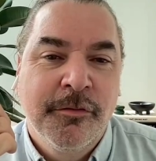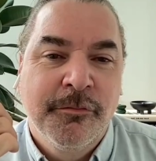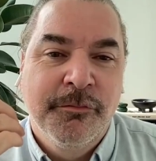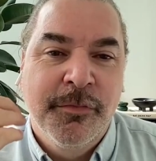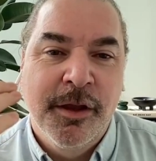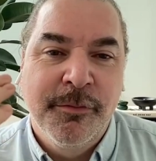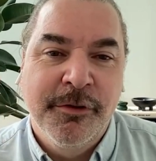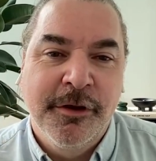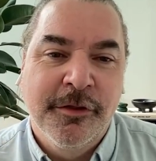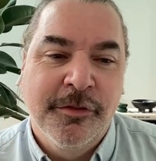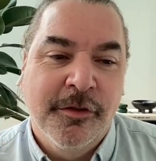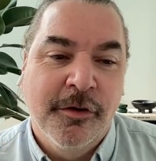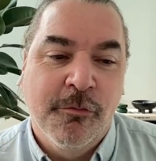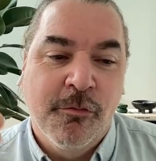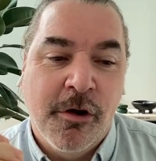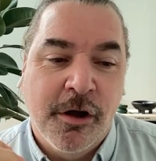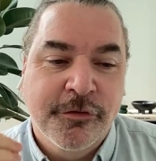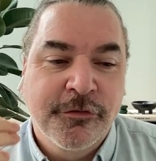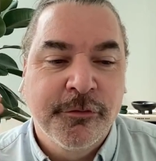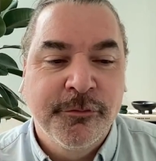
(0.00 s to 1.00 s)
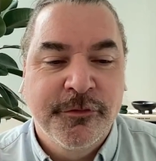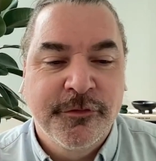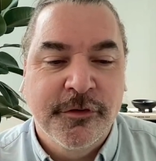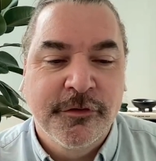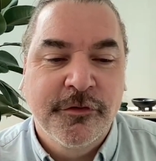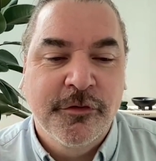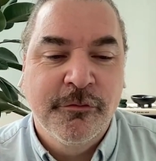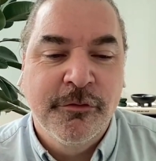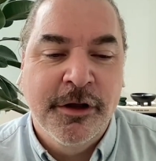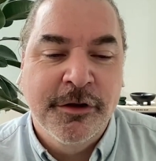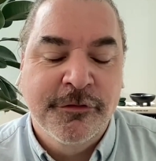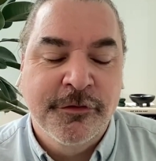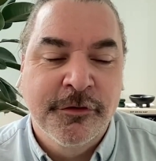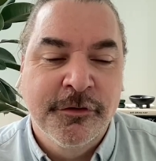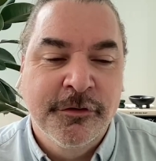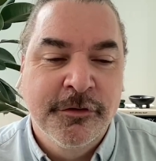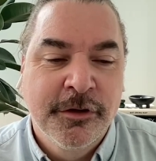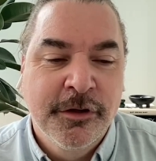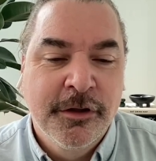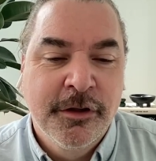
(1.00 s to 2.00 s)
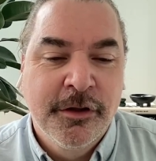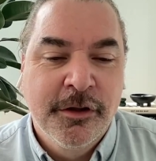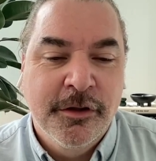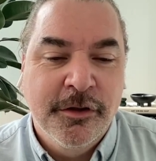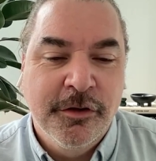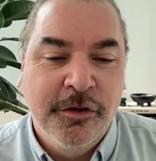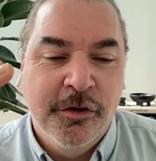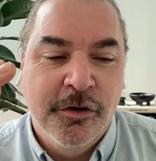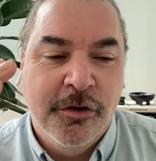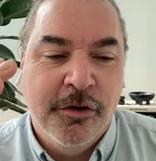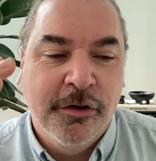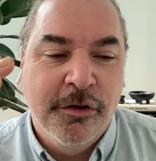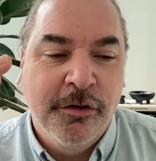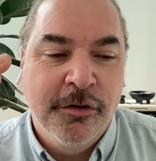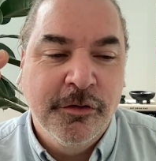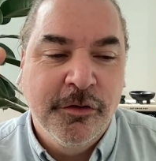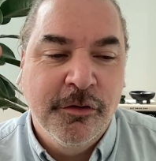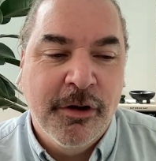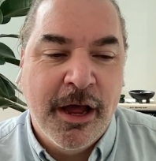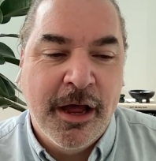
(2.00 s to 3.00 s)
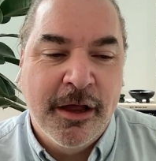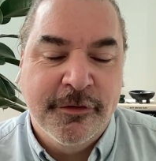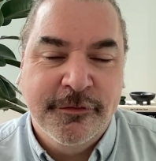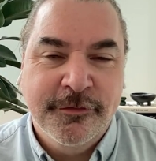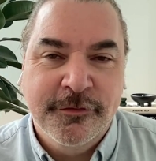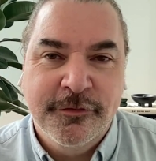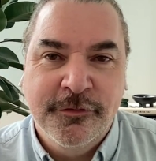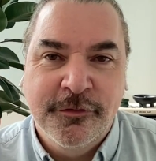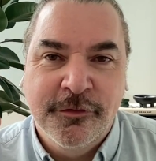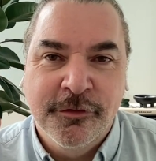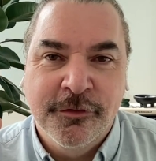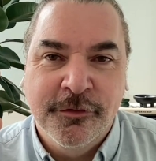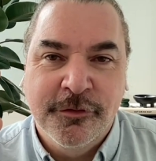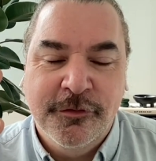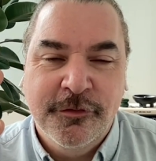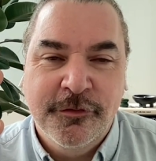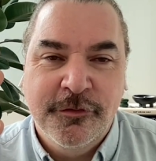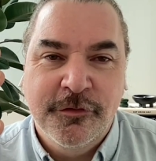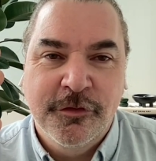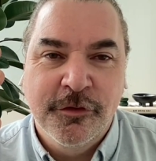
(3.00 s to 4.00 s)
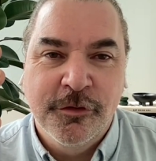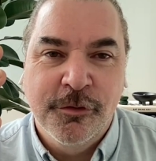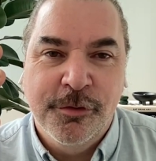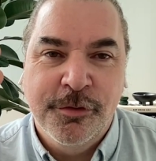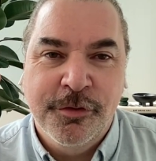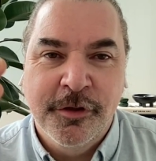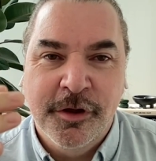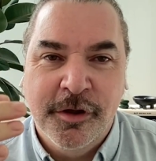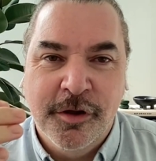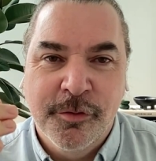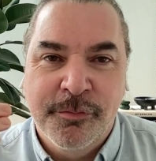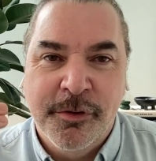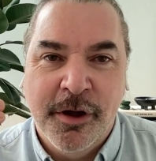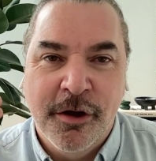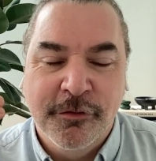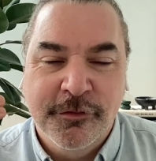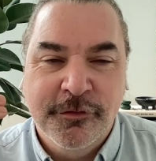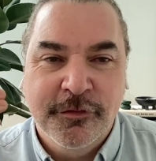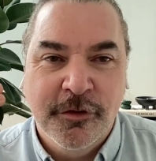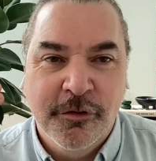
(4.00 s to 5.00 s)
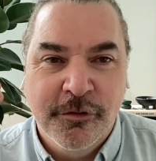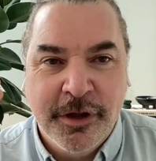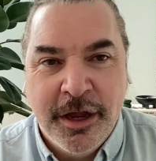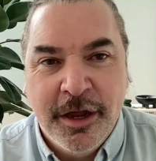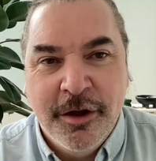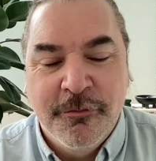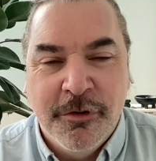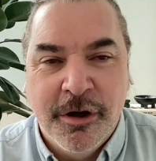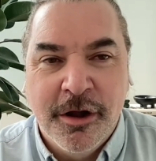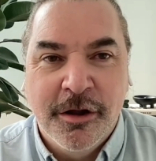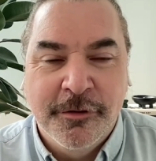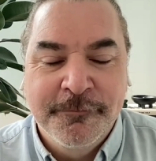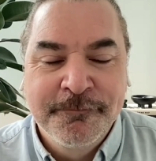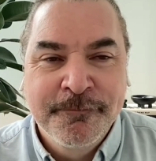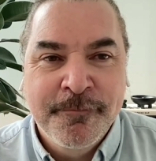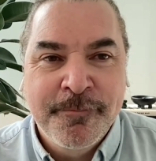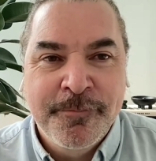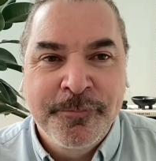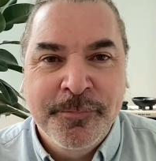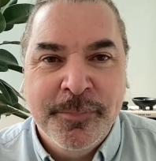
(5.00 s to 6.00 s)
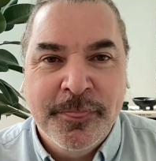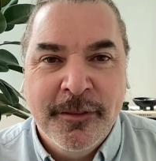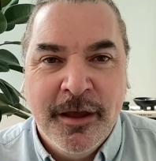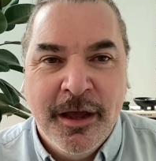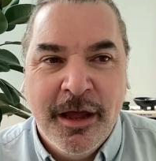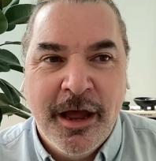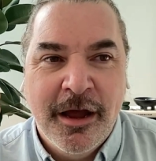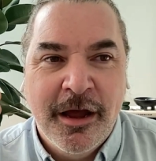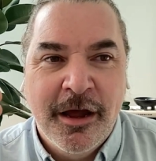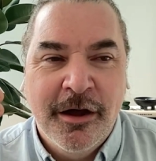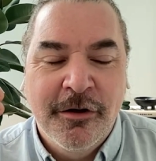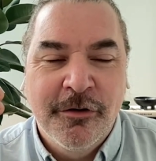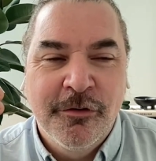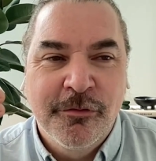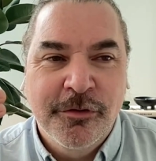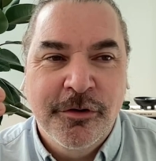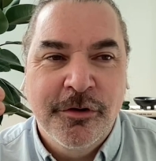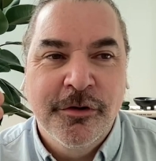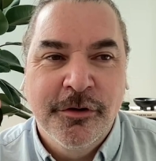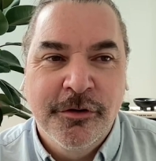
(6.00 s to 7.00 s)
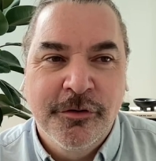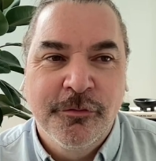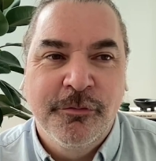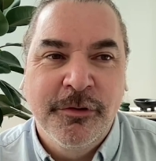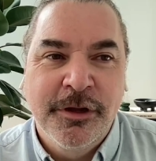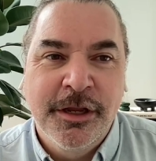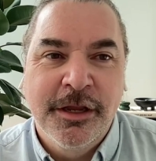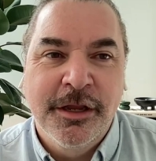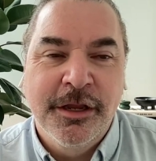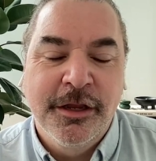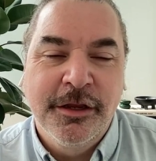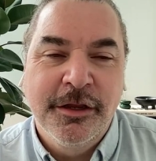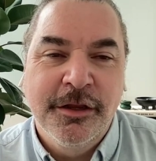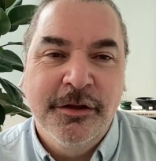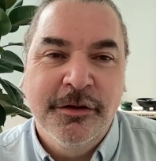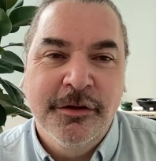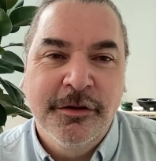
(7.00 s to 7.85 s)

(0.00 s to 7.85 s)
Maybe in the washroom situation, you ask students to think about, okay, well, how could we